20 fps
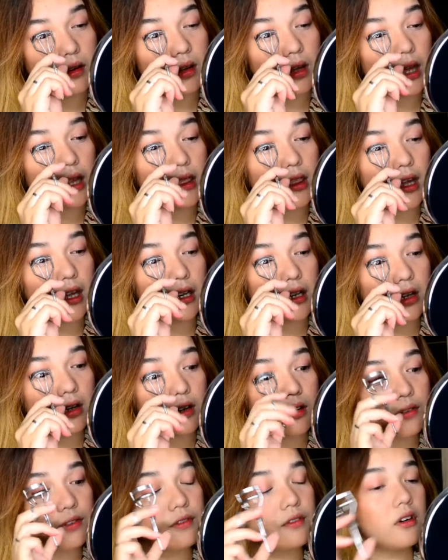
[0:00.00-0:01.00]
And then,
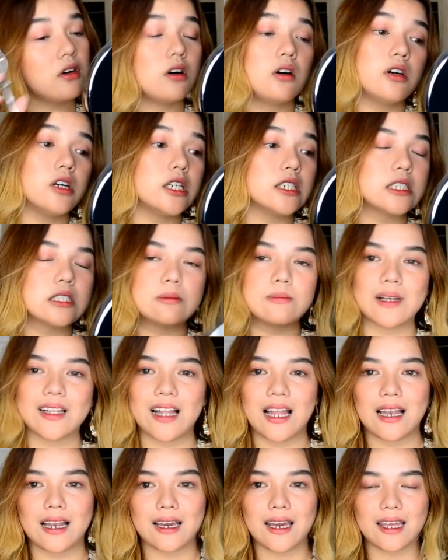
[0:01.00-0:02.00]
of course,
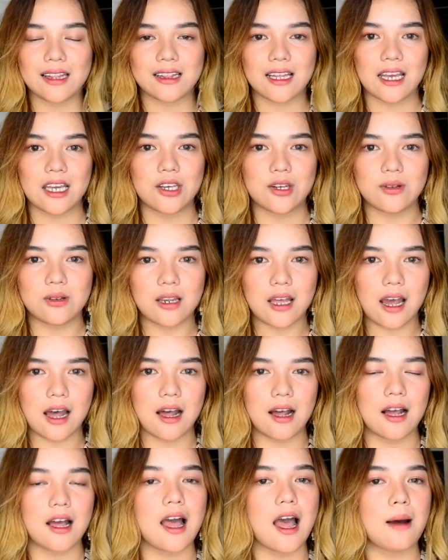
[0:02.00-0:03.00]
maglalagay tayo
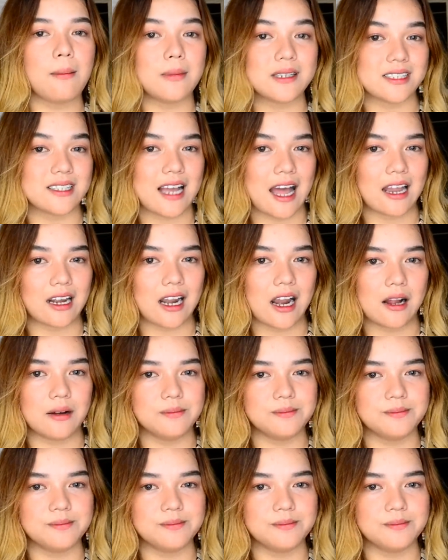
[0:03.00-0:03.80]
ng mascara.